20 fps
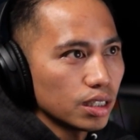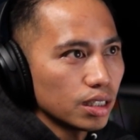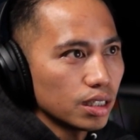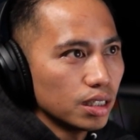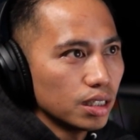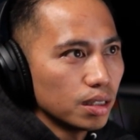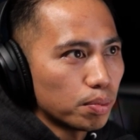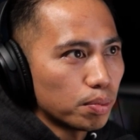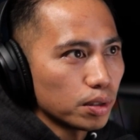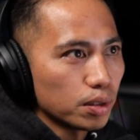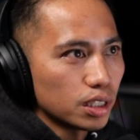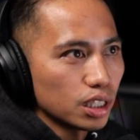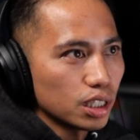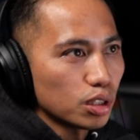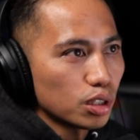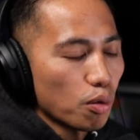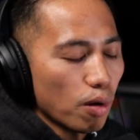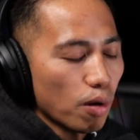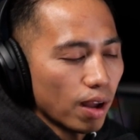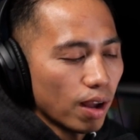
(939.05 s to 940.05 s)
the
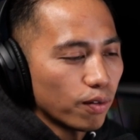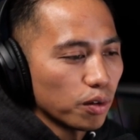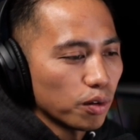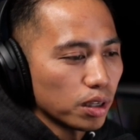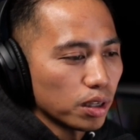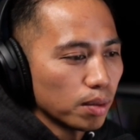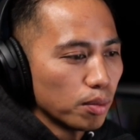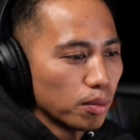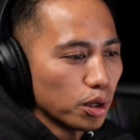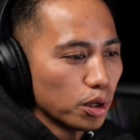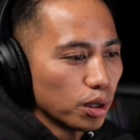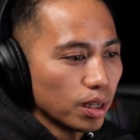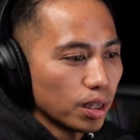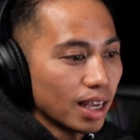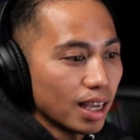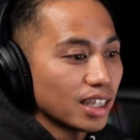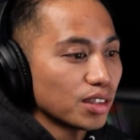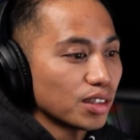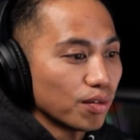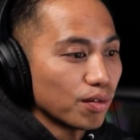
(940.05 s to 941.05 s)
precision rifle community
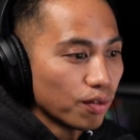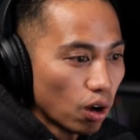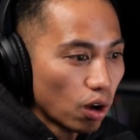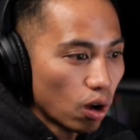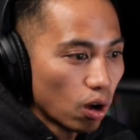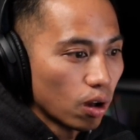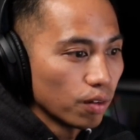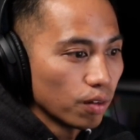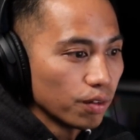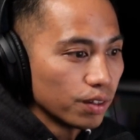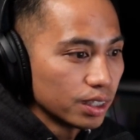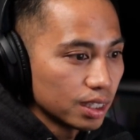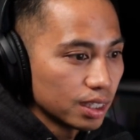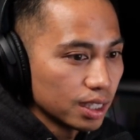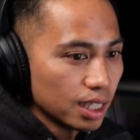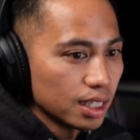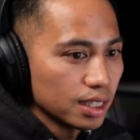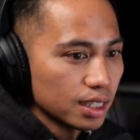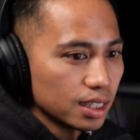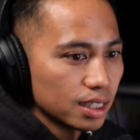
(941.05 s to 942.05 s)
has evolved
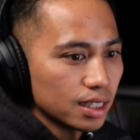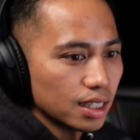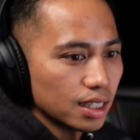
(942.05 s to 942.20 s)
since